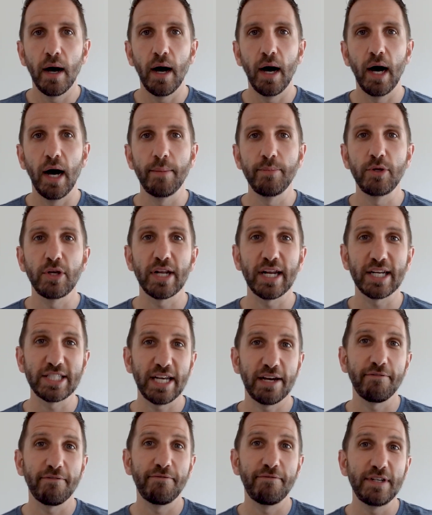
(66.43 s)
Um, you can
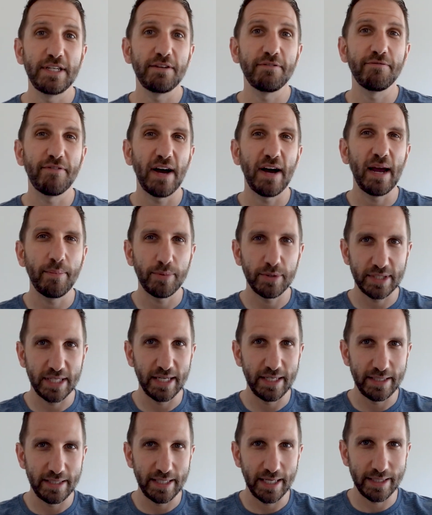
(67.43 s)
actually have fifty-five
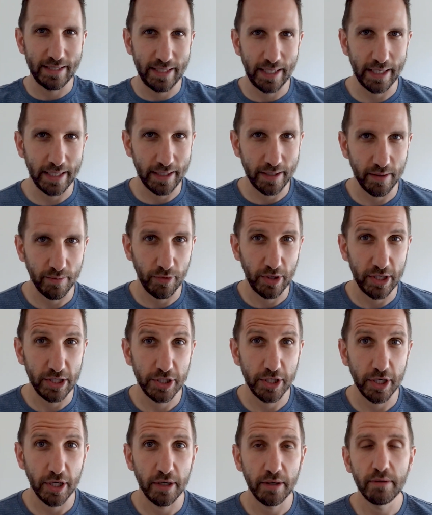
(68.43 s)
percent debt to income
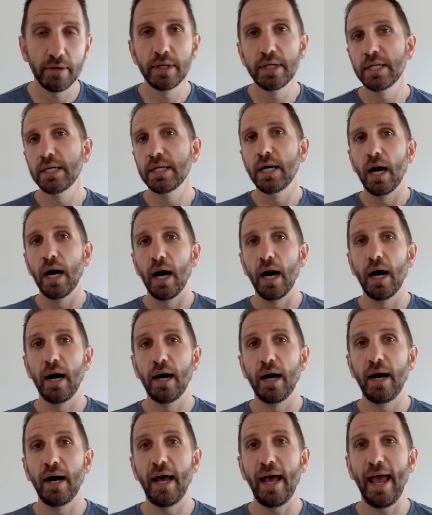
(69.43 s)
ratio.
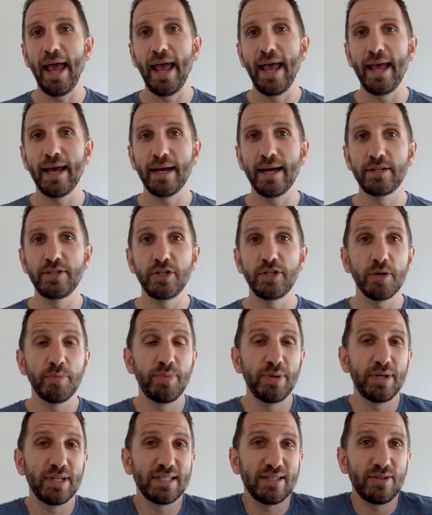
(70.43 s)
Uh, and you can
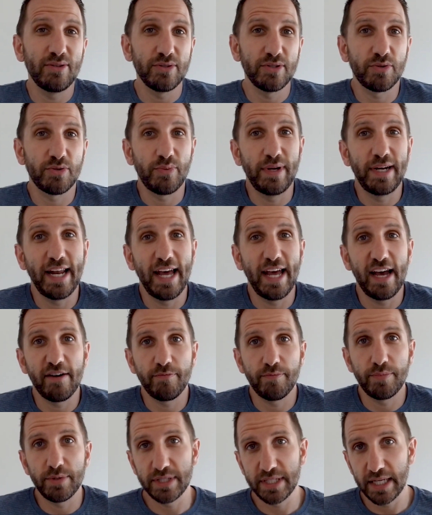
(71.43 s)
put as little as three and a
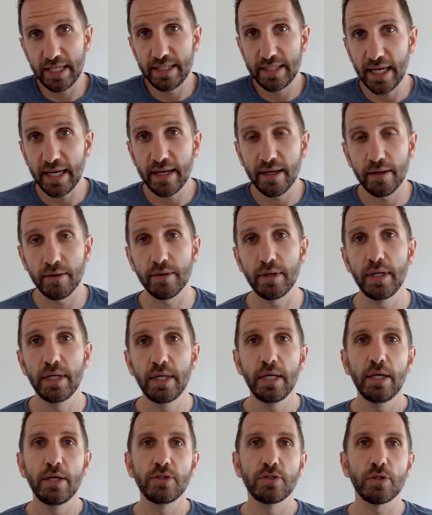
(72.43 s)
half percent down.
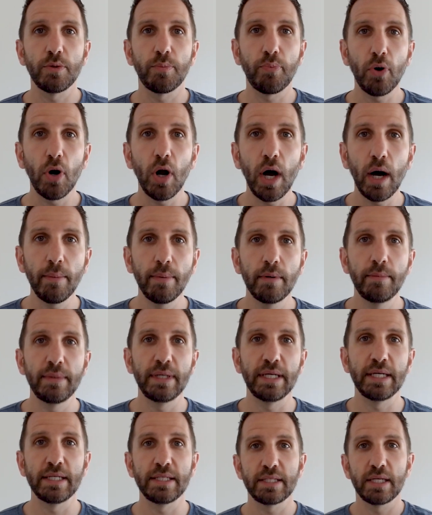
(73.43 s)
So the problem
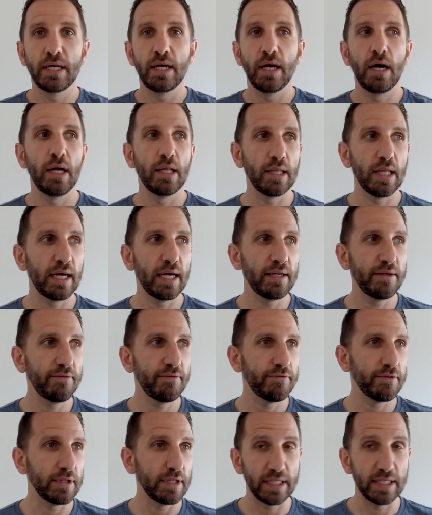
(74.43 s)
is a lot
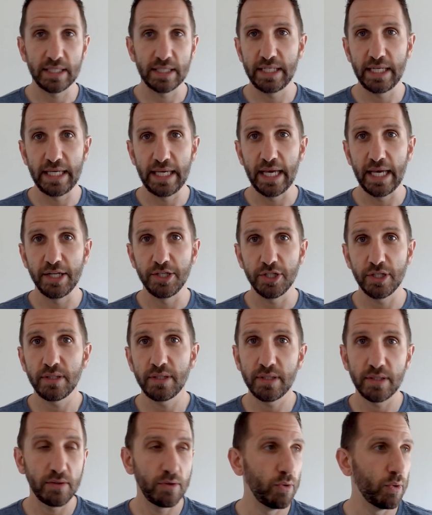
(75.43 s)
of listing
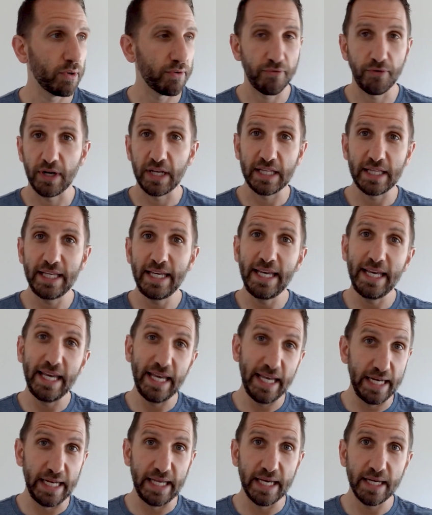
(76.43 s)
agents who are frankly
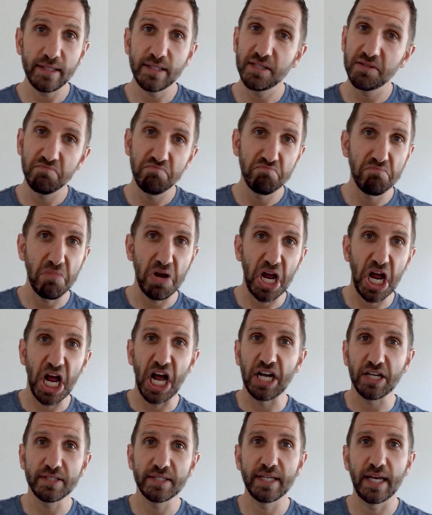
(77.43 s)
idiots,
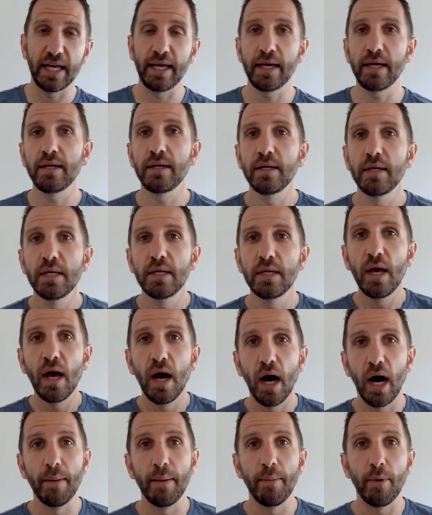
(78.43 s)
I'll say it,
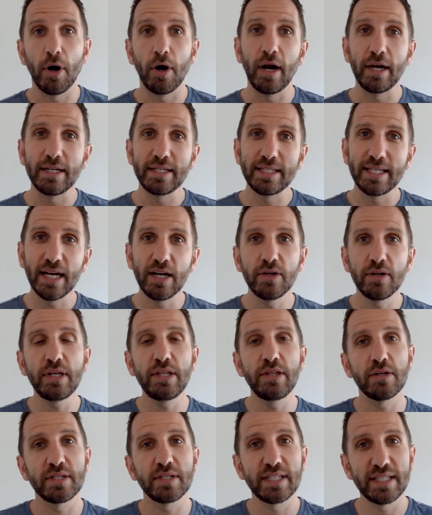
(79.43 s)
Um, are
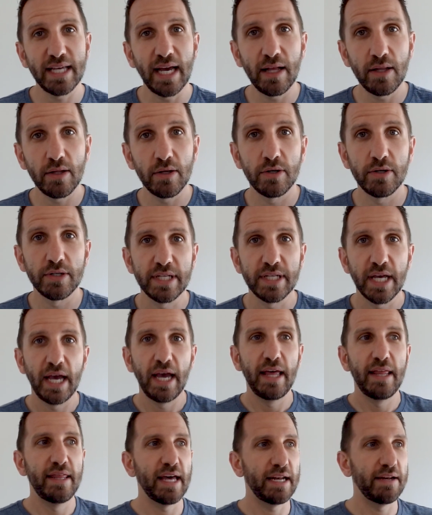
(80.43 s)
telling their sellers
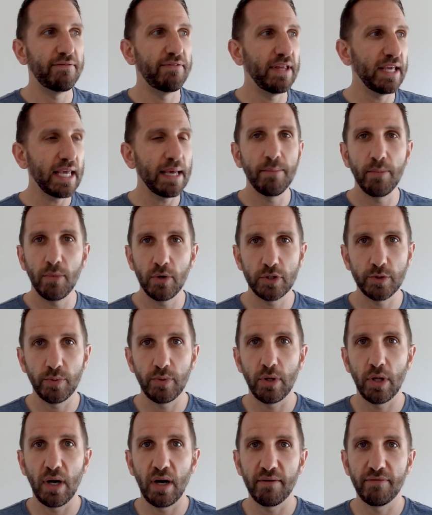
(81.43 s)
that if they get
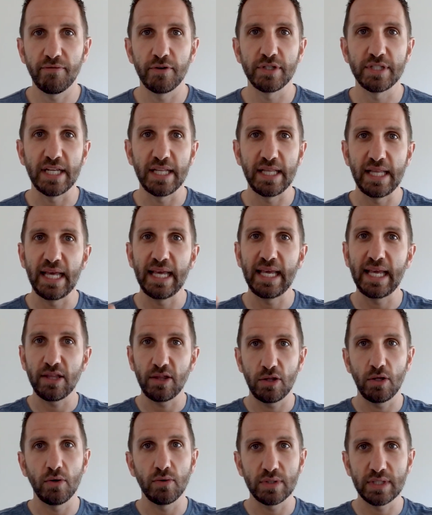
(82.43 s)
multiple offers and they
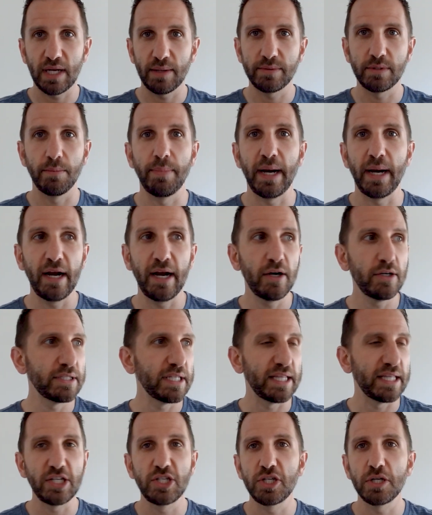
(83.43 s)
get those types of buyers,
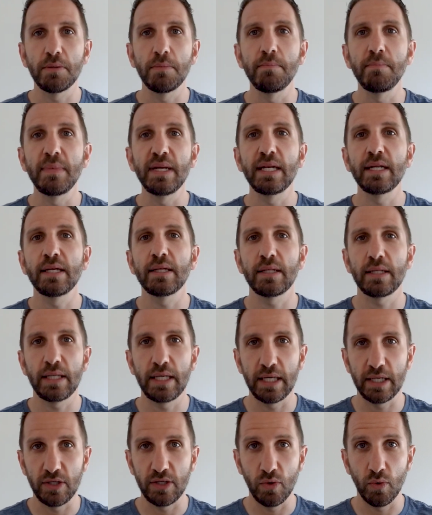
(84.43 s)
they should
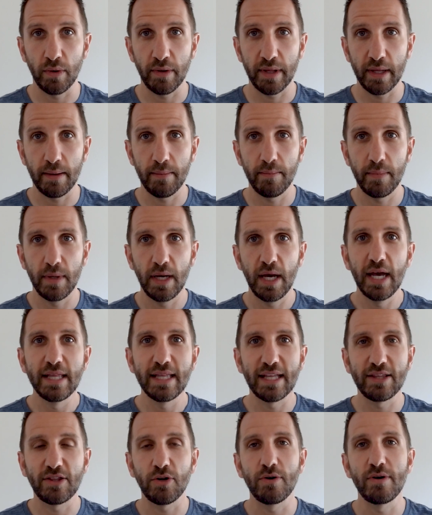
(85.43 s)
immediately ignore them,
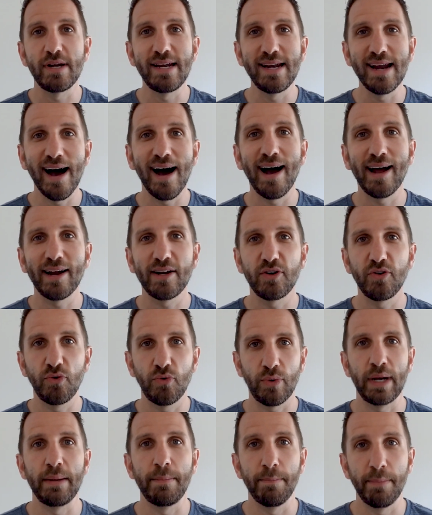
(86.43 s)
that they're not
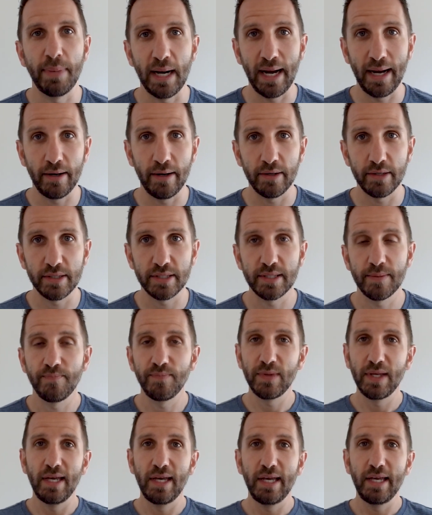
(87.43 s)
great buyers.
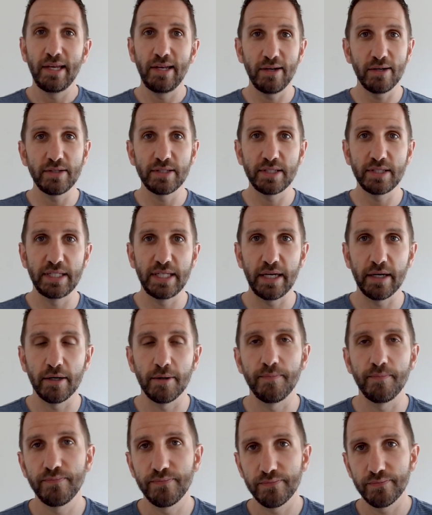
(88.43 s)
Here's the deal.